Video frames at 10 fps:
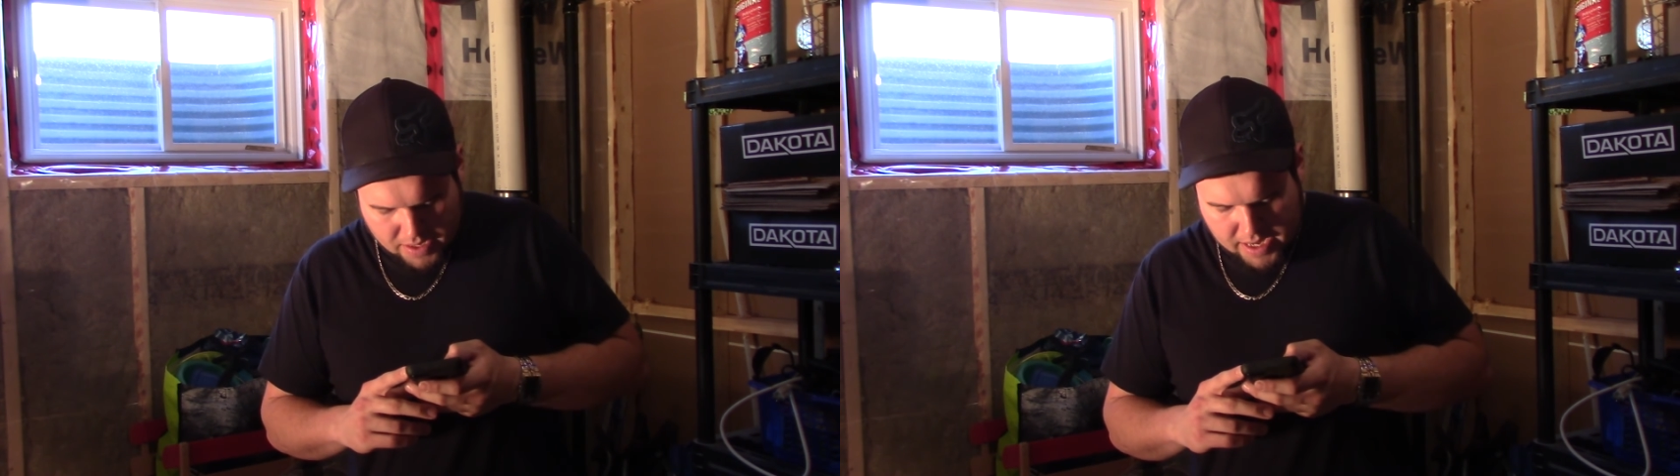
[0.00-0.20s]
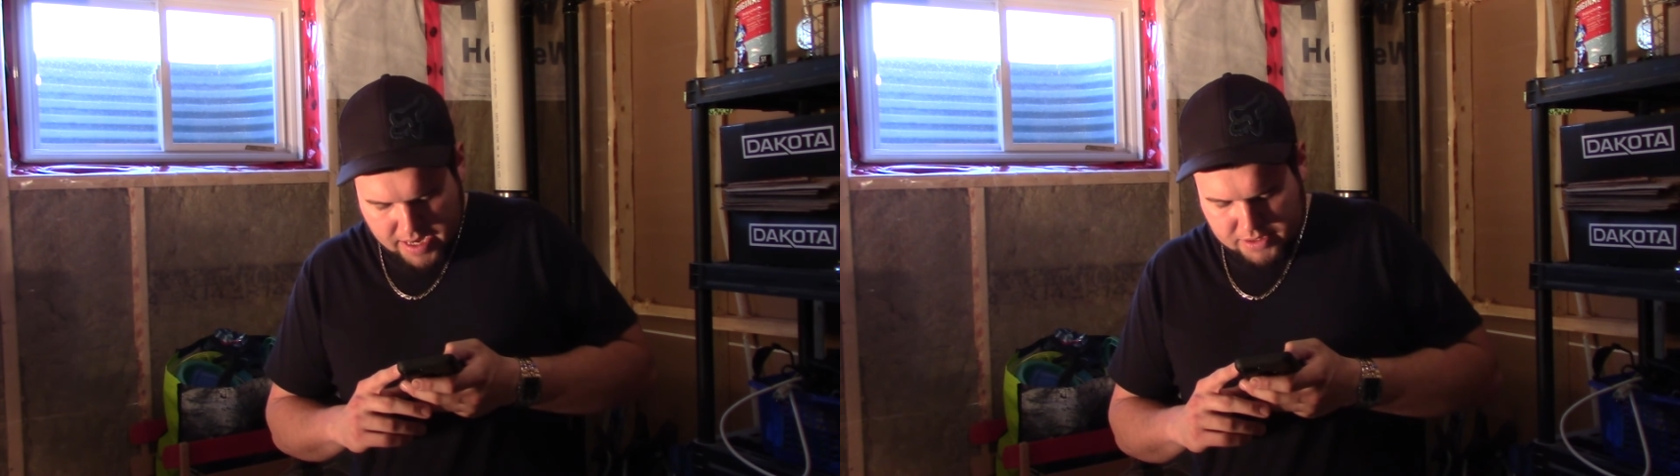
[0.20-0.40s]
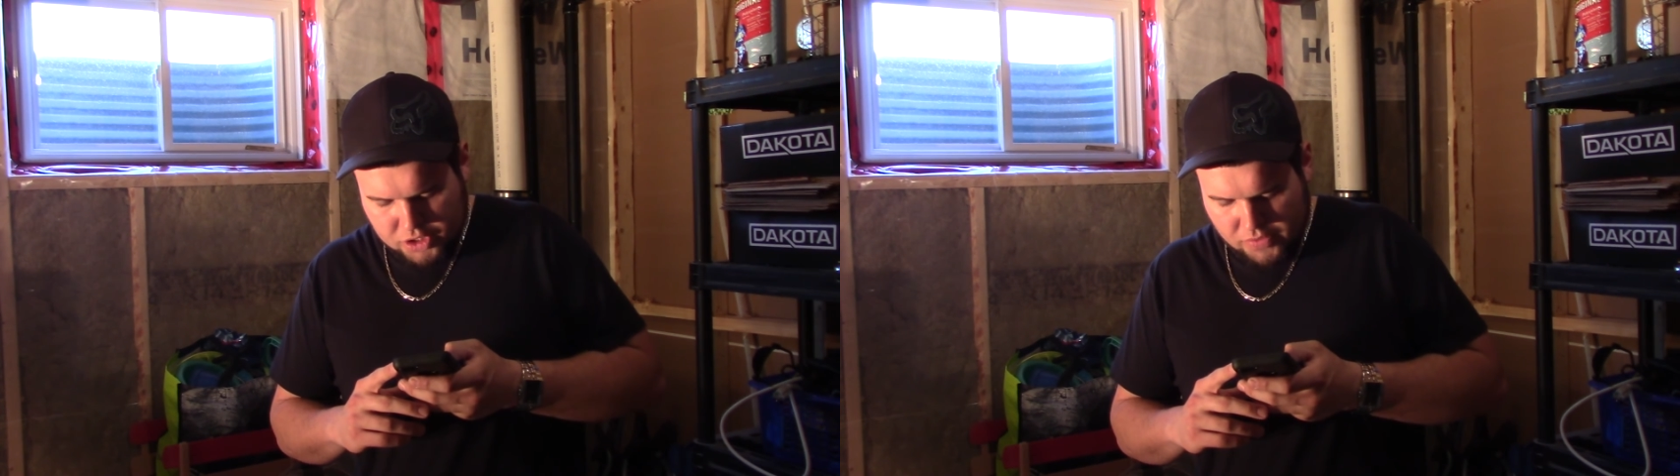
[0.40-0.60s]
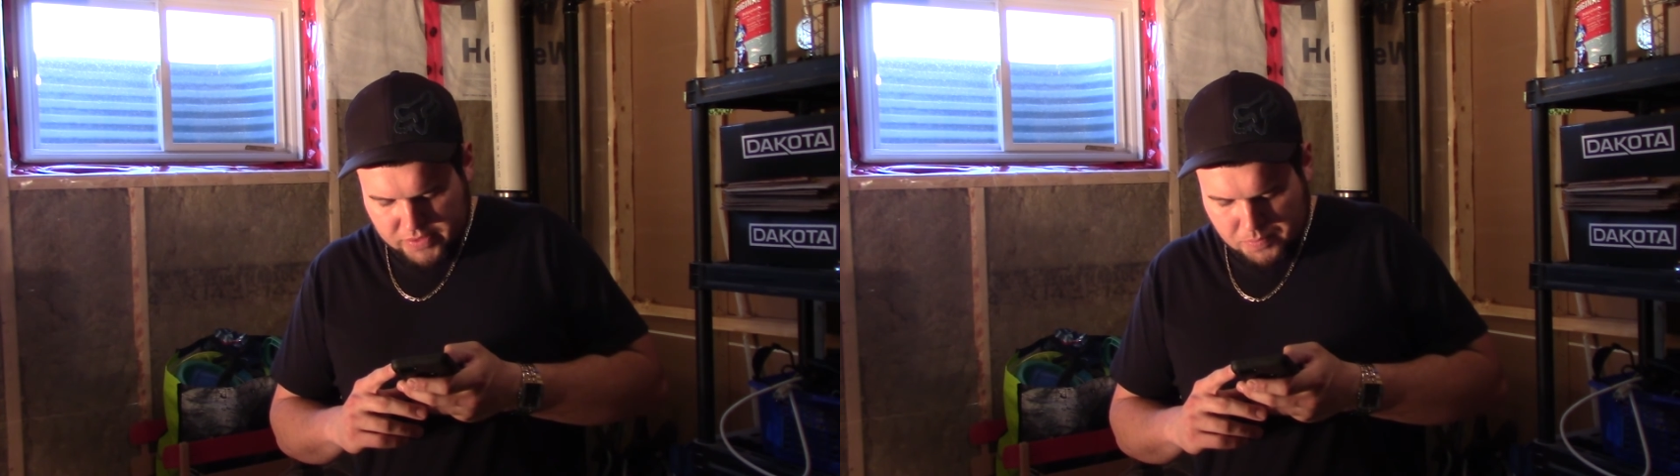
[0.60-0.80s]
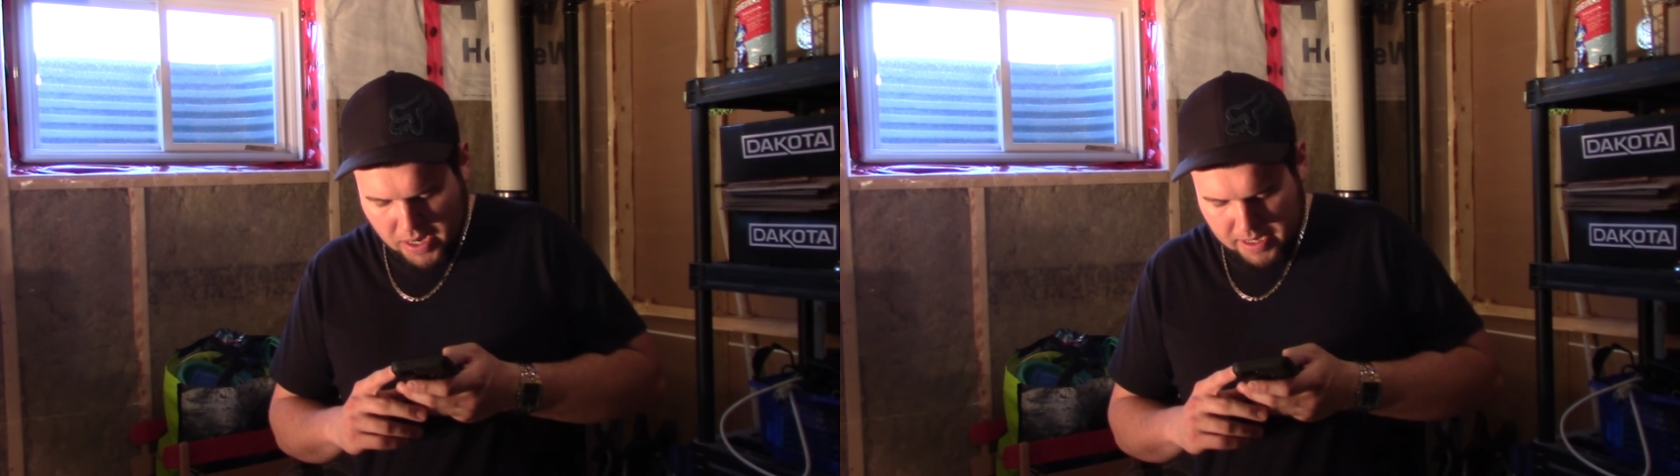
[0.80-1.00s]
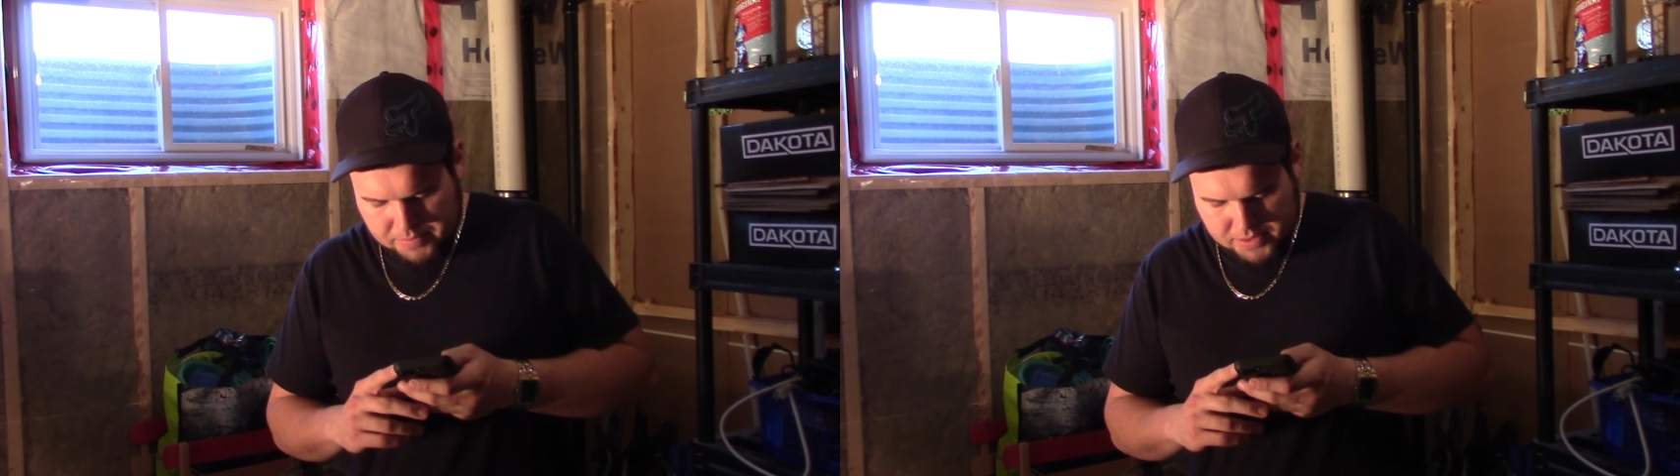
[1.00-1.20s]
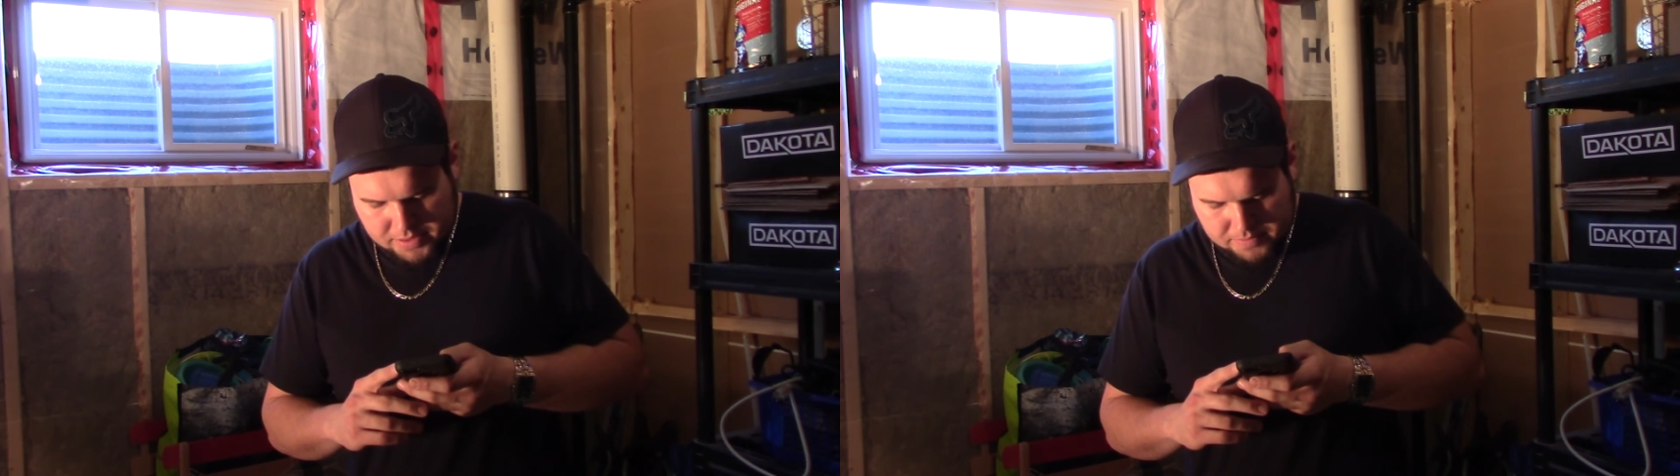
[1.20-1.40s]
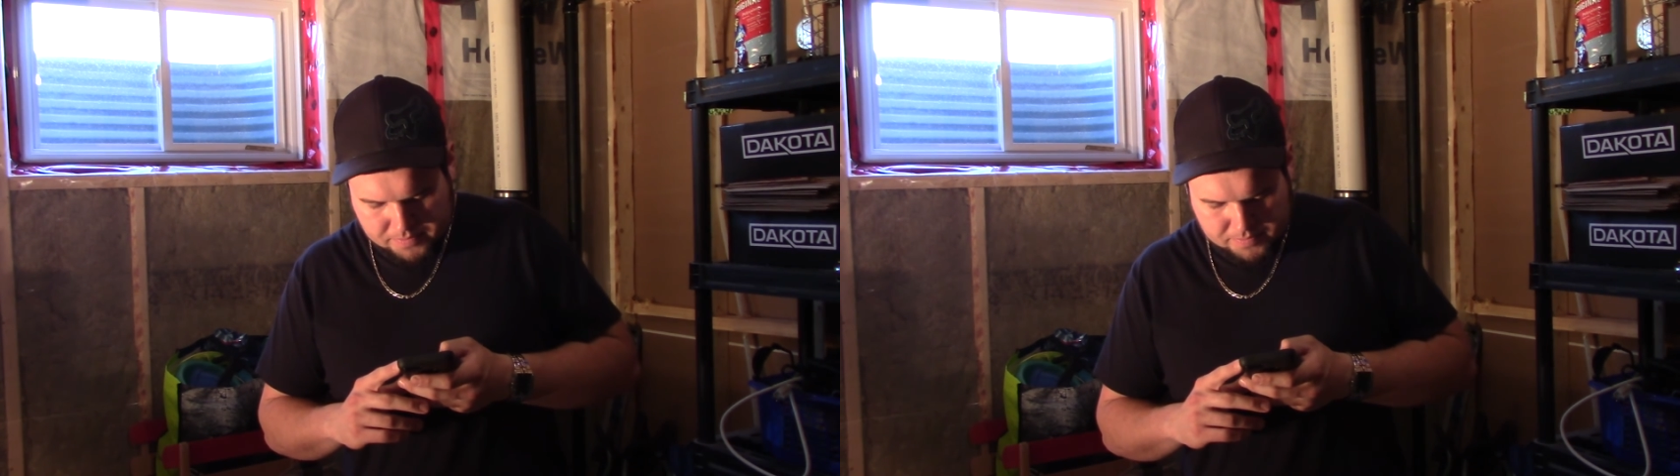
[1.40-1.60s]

and service pipes,